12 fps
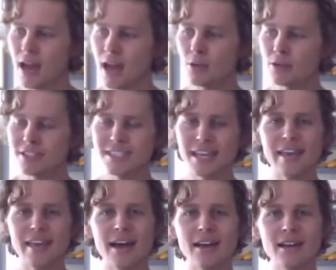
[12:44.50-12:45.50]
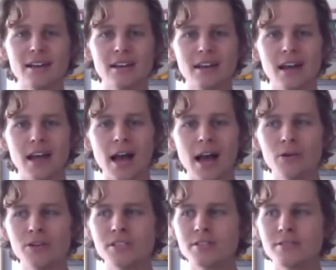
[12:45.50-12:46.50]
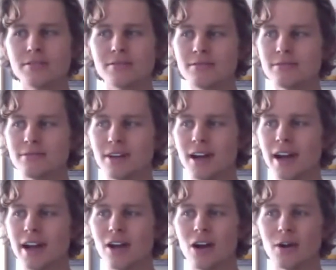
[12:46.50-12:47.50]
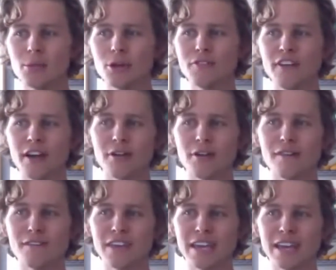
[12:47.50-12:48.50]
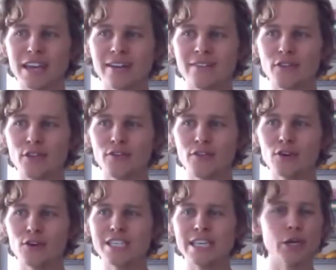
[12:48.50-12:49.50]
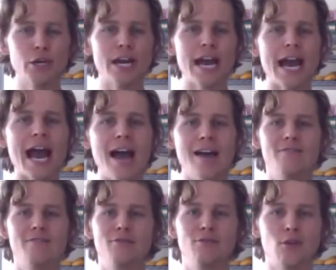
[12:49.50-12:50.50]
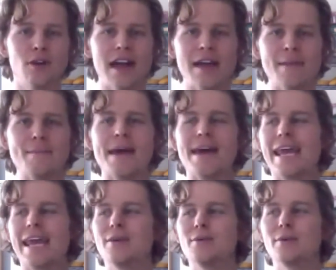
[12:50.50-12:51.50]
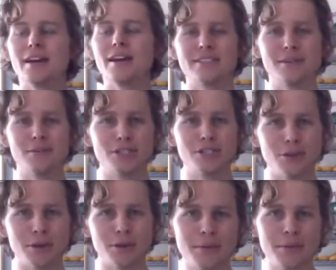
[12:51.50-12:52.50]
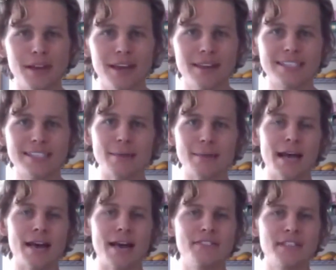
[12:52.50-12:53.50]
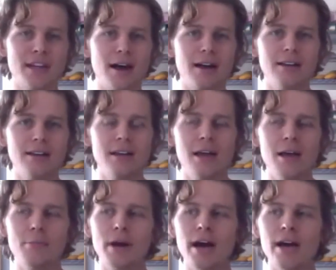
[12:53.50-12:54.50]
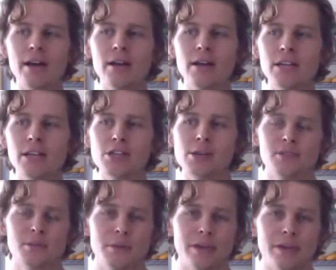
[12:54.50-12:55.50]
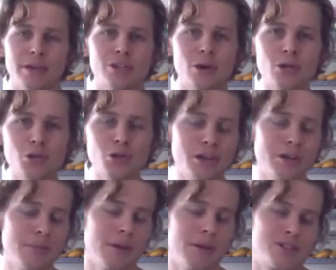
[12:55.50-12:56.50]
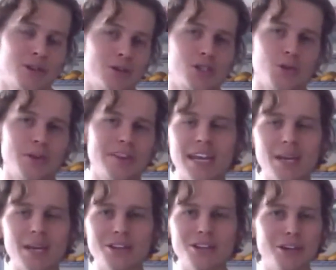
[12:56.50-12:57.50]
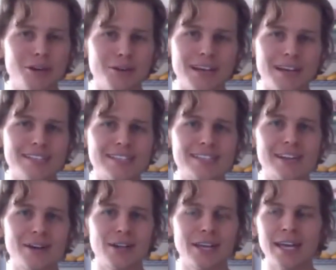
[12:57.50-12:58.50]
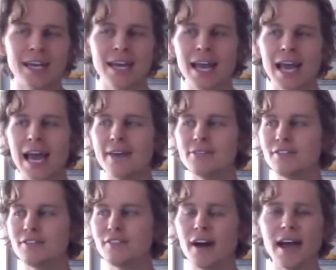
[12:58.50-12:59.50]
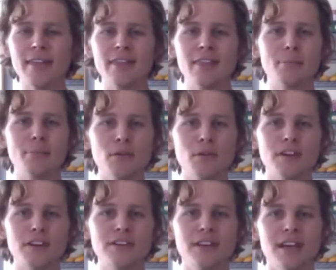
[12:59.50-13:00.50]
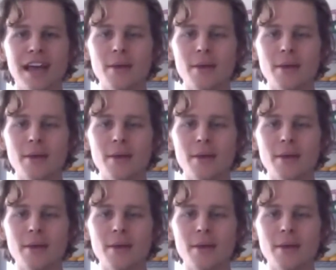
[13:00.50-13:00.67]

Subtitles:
I wouldn't say that. I was high-carb, low-fat, raw vegan for the first year and a half before I met anyone else that was doing the same lifestyle. But in terms of being social, you can be social with anyone. You don't necessarily have to find the perfect...